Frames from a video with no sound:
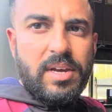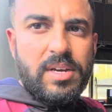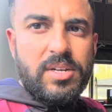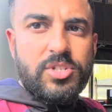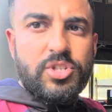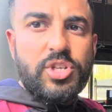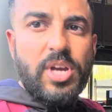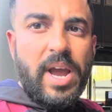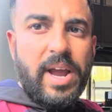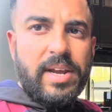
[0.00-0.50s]

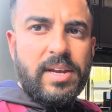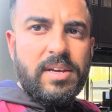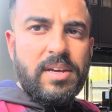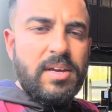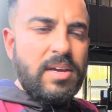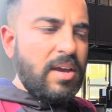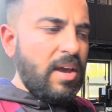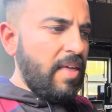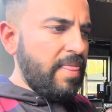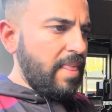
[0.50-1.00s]
jack,
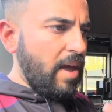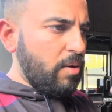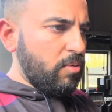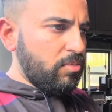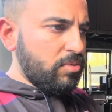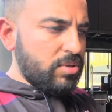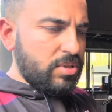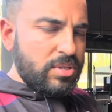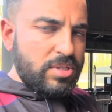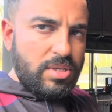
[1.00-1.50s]
and that
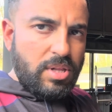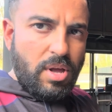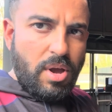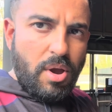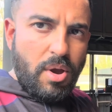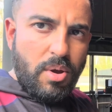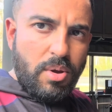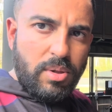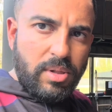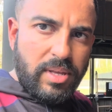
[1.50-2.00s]
will
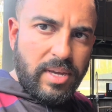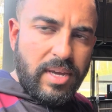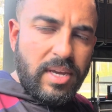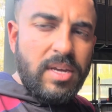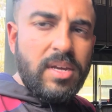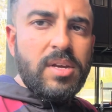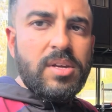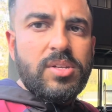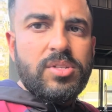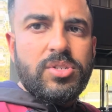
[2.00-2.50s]
slowly
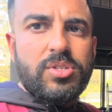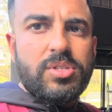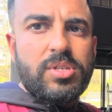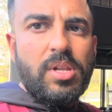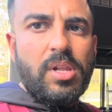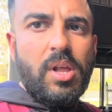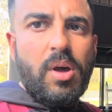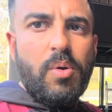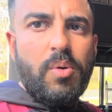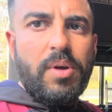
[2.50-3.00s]
just
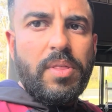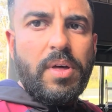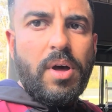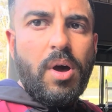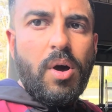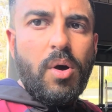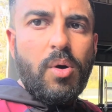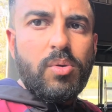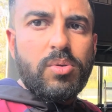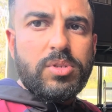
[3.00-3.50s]
lower the
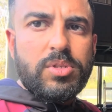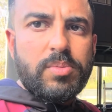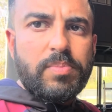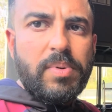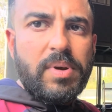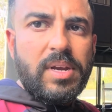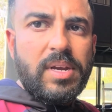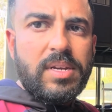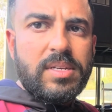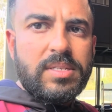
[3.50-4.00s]
whole
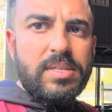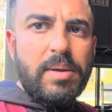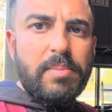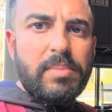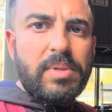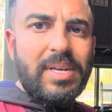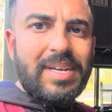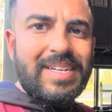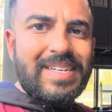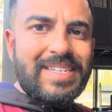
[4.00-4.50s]
spring
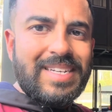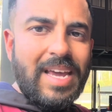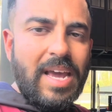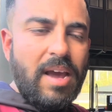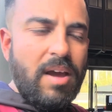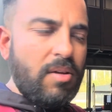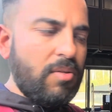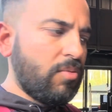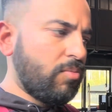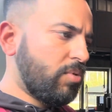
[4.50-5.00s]
assembly
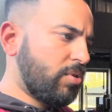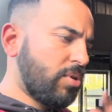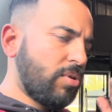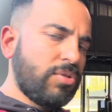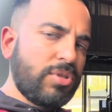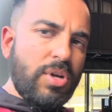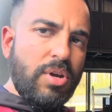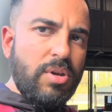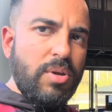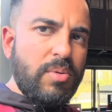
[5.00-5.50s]
down, which I'll
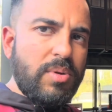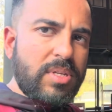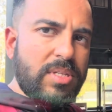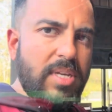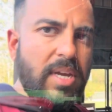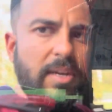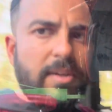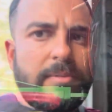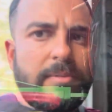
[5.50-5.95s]
show you in a sec.